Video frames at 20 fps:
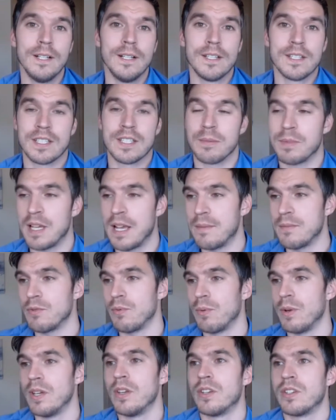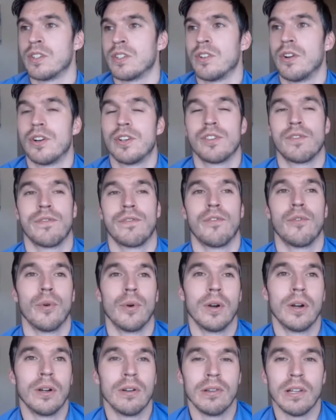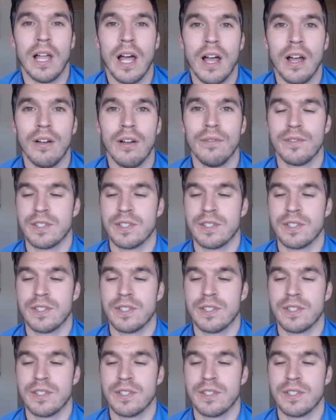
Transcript: Sometimes we search for love,